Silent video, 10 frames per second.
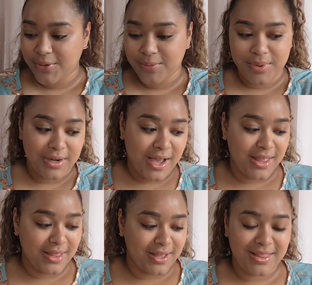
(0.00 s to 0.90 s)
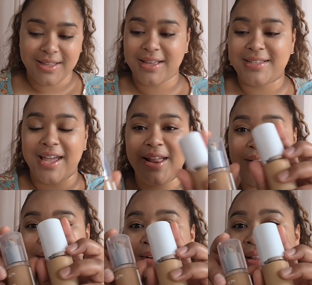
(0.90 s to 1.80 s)
But not in the
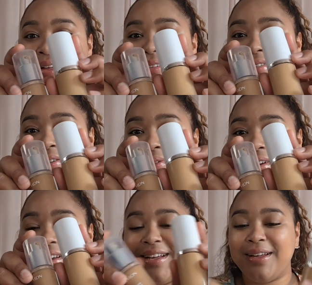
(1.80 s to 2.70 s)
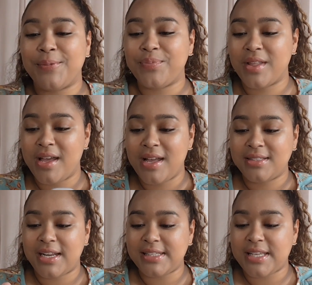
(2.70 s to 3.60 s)
container, they're like different.
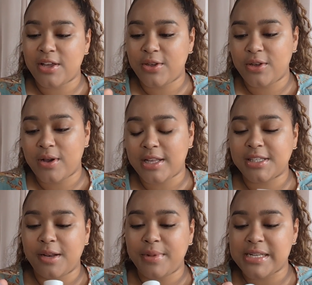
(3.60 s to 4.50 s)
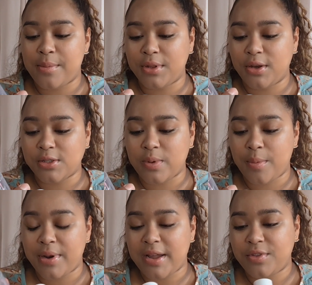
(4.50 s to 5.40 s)
Did I tell you? It's gonna be down below as well,
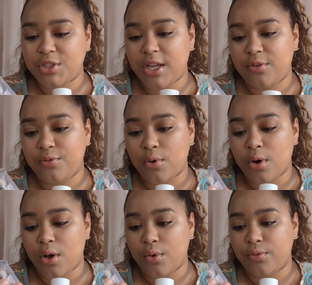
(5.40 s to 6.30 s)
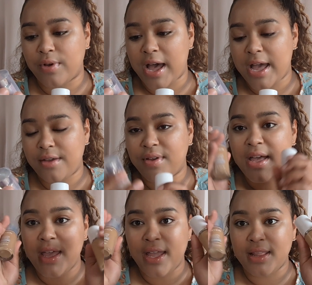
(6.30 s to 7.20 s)
but I have the shade 405
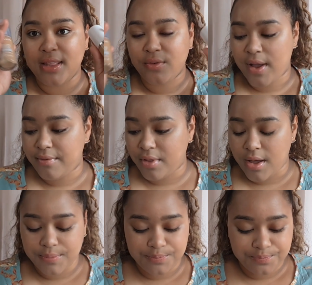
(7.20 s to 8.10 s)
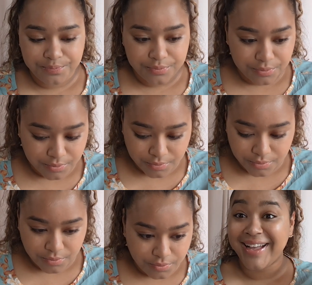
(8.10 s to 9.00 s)
in the Revlon.
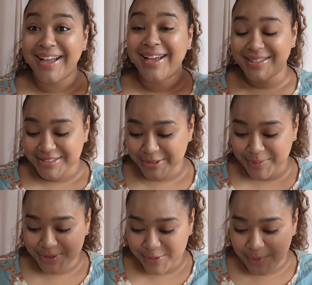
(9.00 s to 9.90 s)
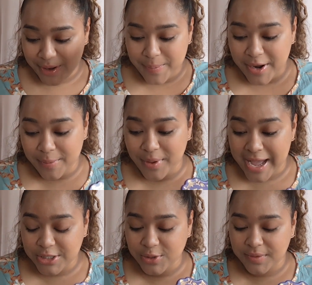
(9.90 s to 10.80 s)
Super, super comparable.
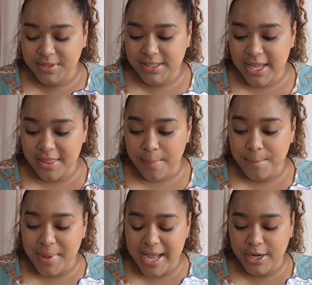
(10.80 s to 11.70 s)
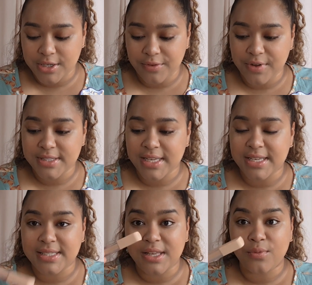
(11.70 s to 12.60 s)
I do have to say the minor difference
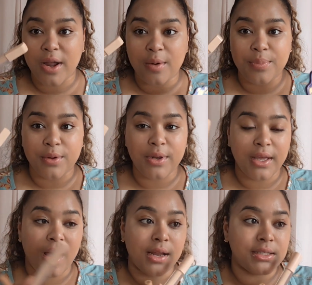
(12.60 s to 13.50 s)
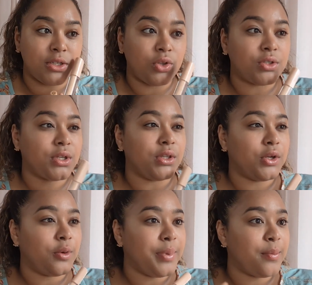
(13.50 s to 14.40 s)
is the Rare Beauty honestly looks a
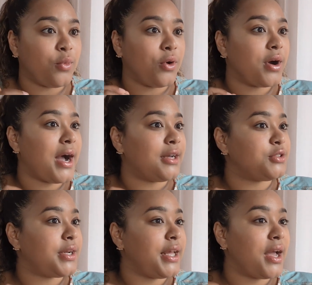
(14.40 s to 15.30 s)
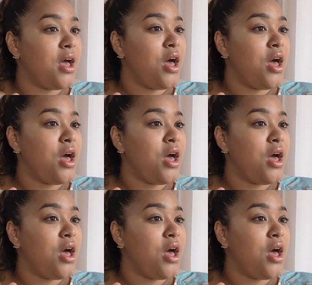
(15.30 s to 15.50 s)
little bit more hydrating.